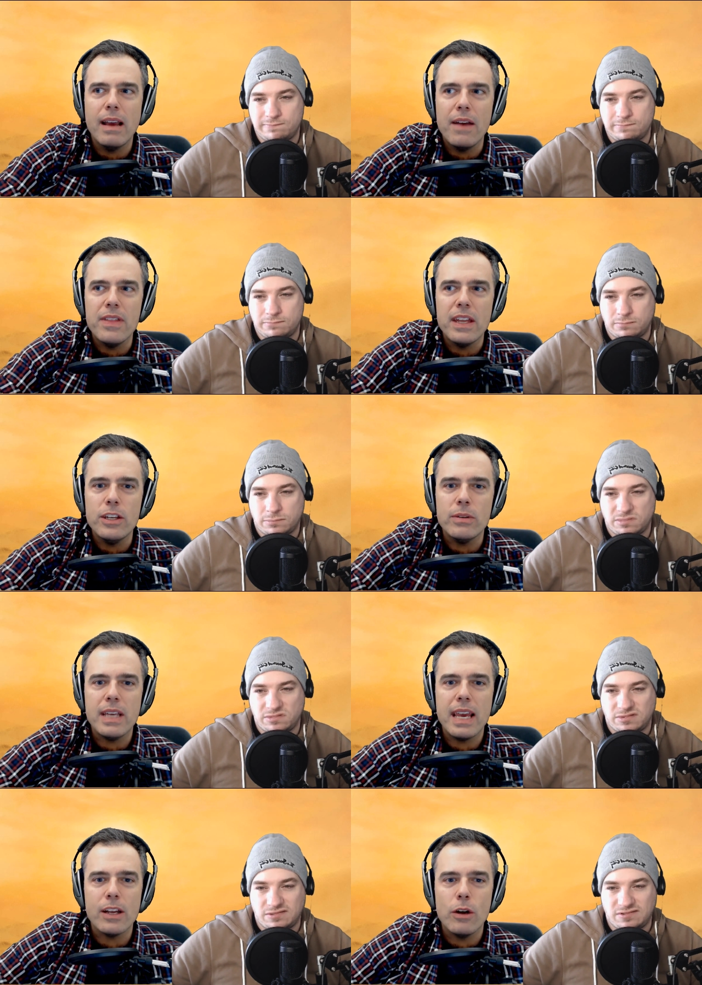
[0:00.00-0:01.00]
Speaker 1: and then you
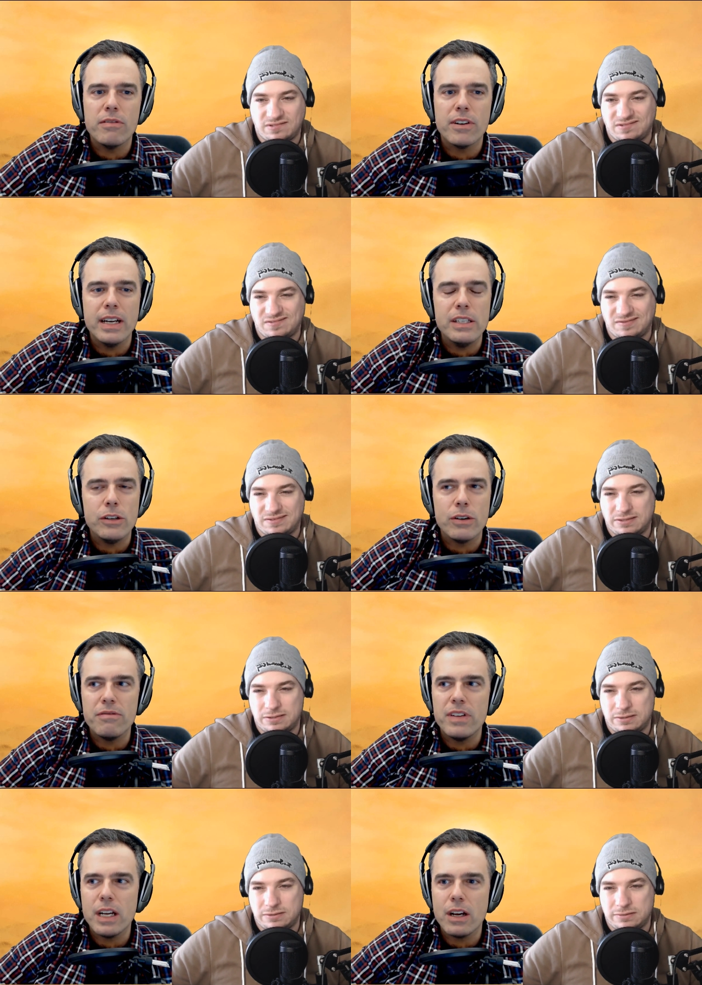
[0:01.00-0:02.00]
take it over, is your
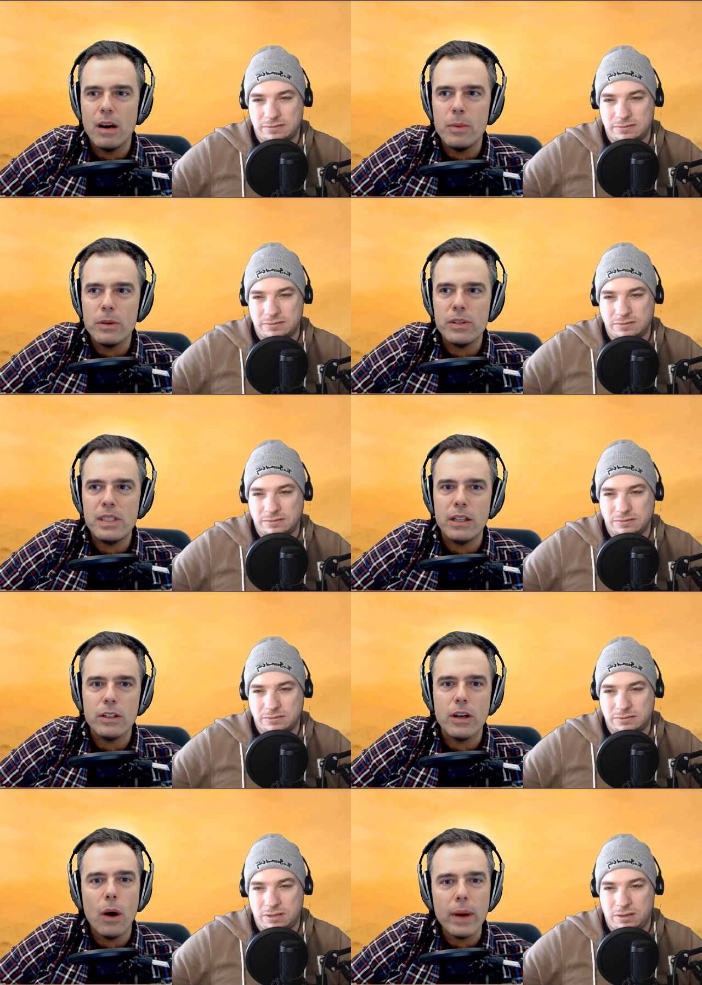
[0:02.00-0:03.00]
infinite combo still
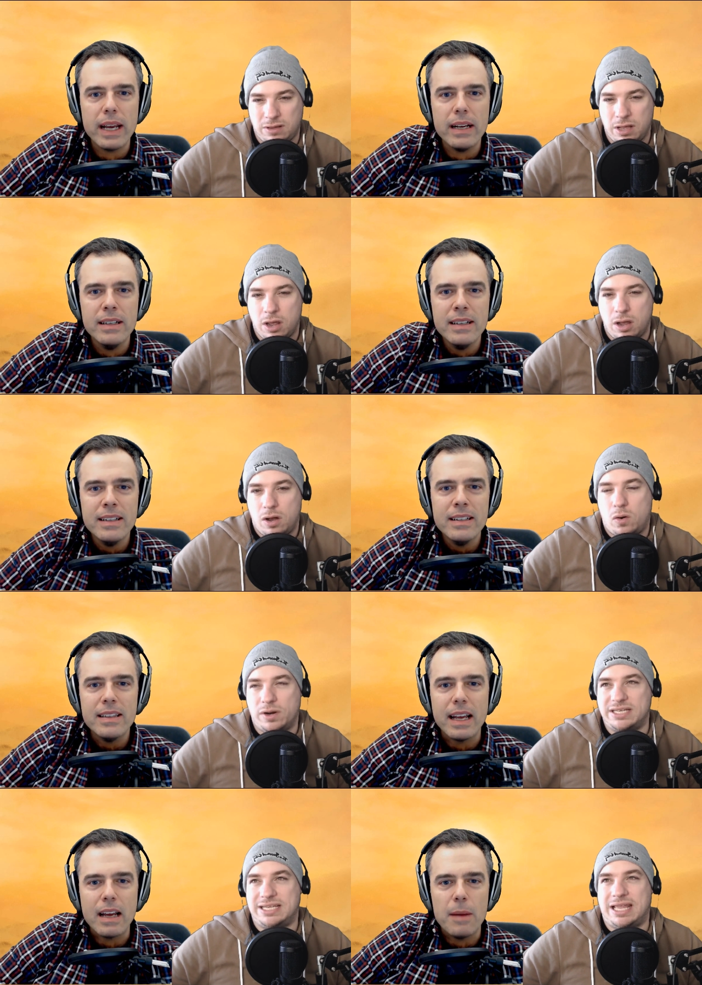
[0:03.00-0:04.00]
going?
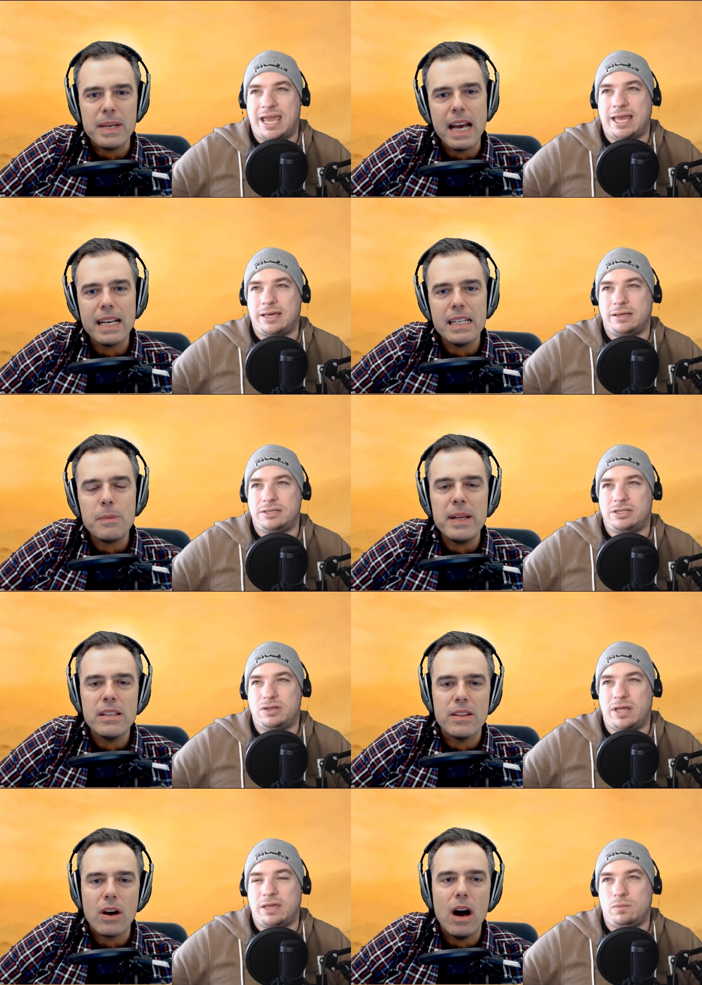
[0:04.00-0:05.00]
Or is like, it like I, mean, like it depends
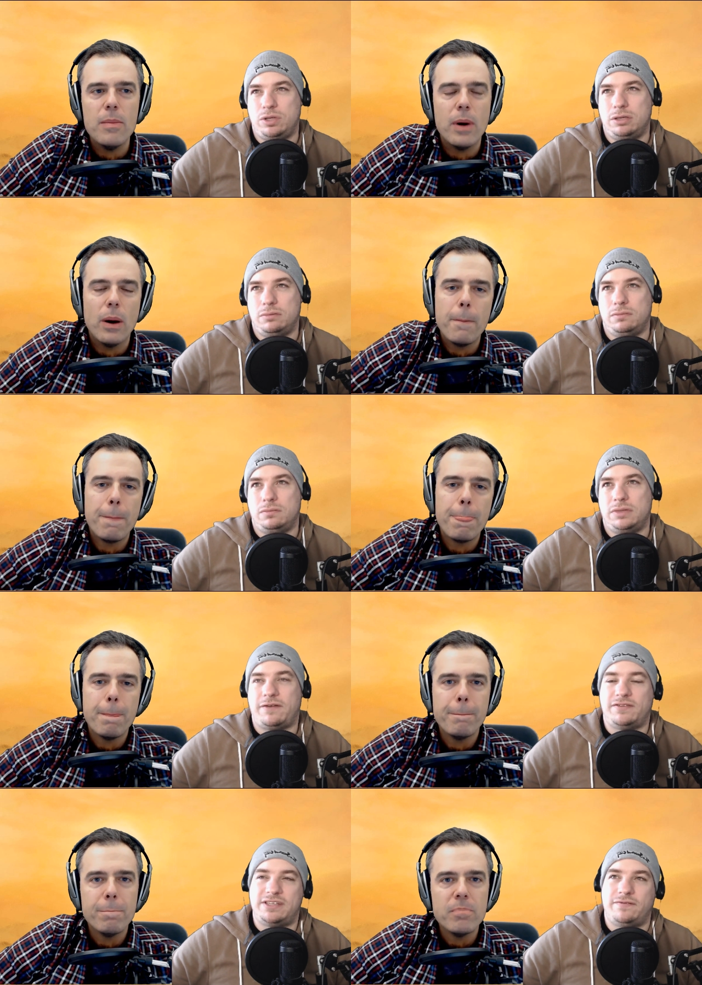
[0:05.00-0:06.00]
so on like, the combo.
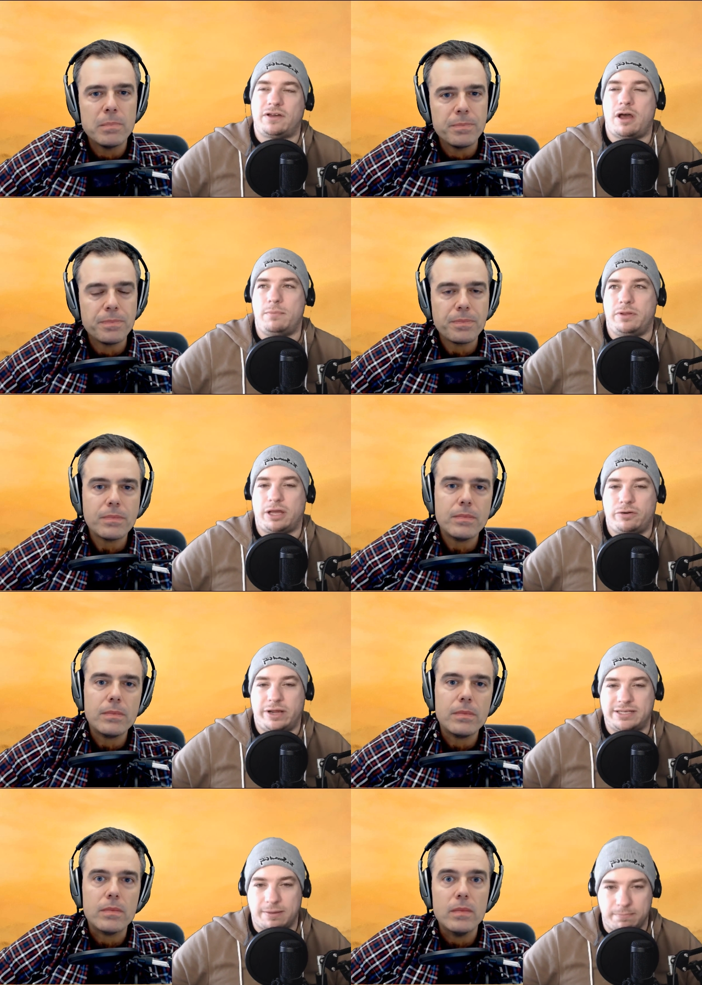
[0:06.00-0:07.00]
Speaker 2: Like if it's an infinite combo that
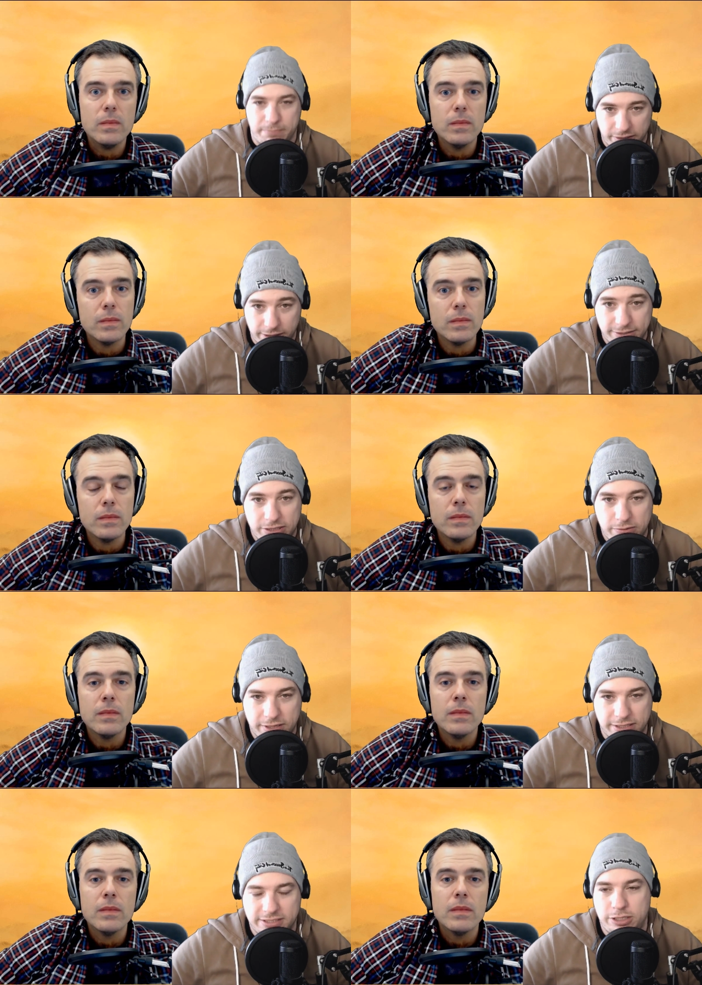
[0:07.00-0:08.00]
creates like a billion
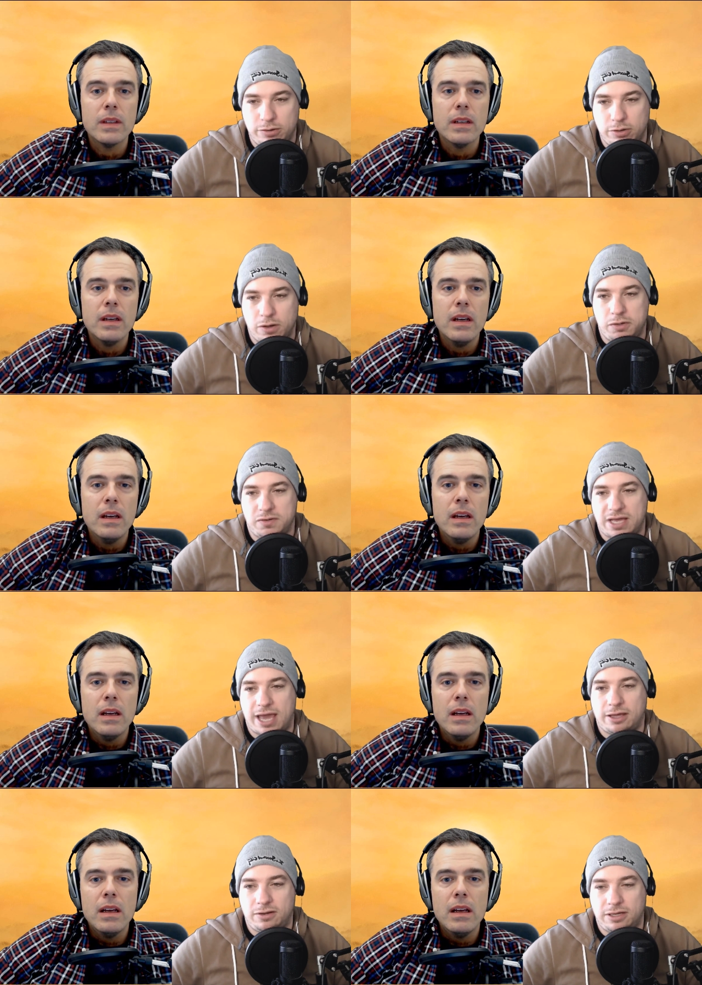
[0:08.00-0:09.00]
tokens, then you go and you
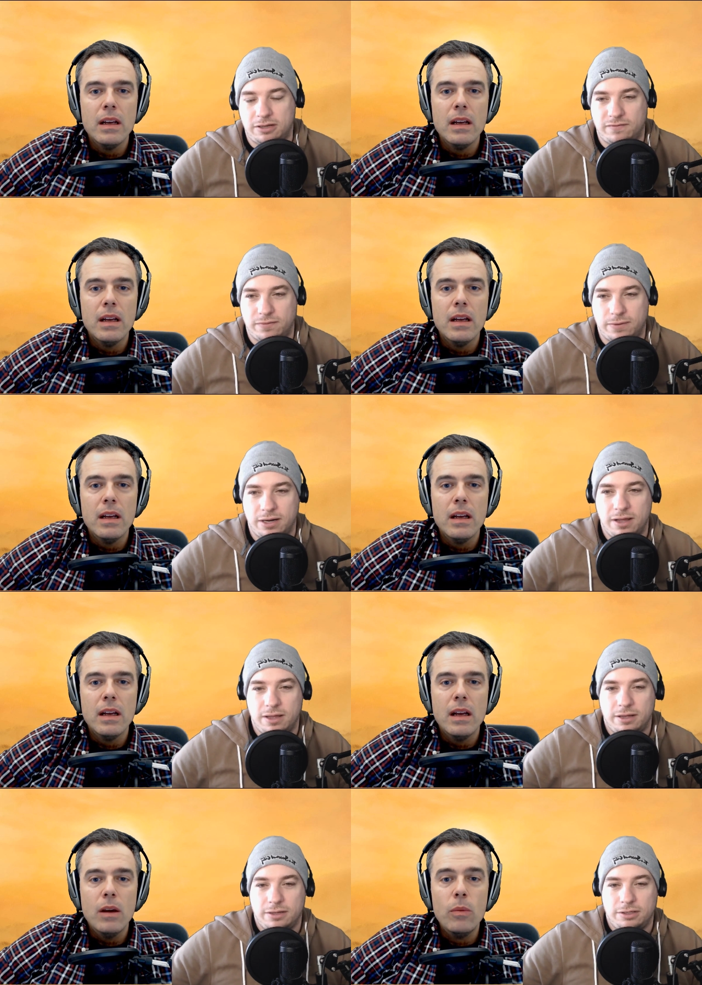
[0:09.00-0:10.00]
attack and you kill everyone.
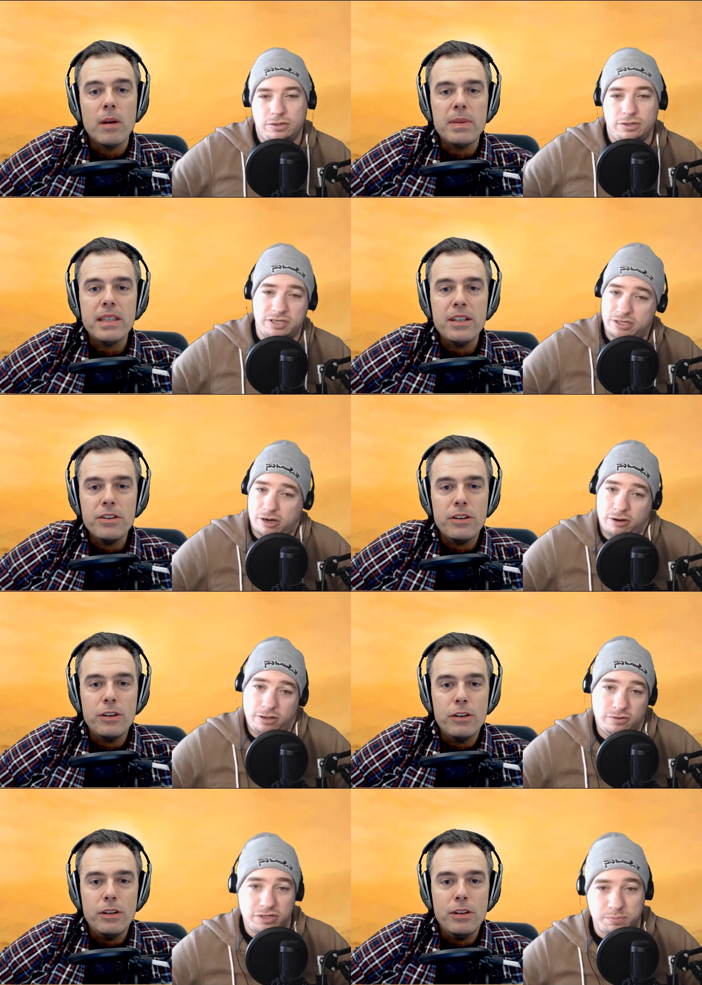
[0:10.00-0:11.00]
Well, but then start,
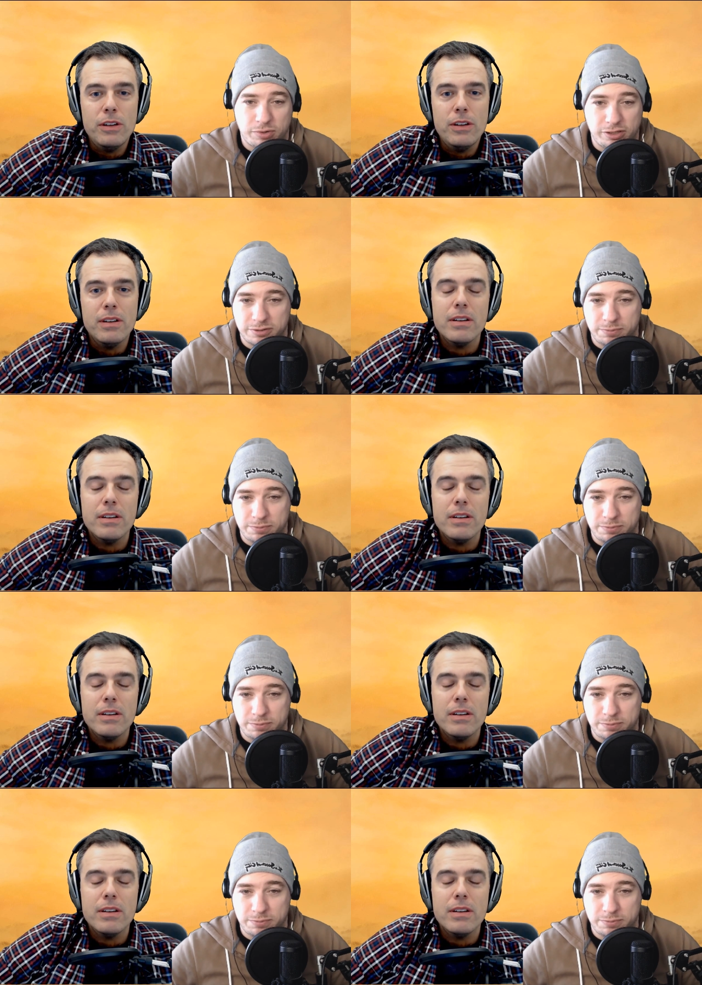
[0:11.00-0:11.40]
you, you, just bring those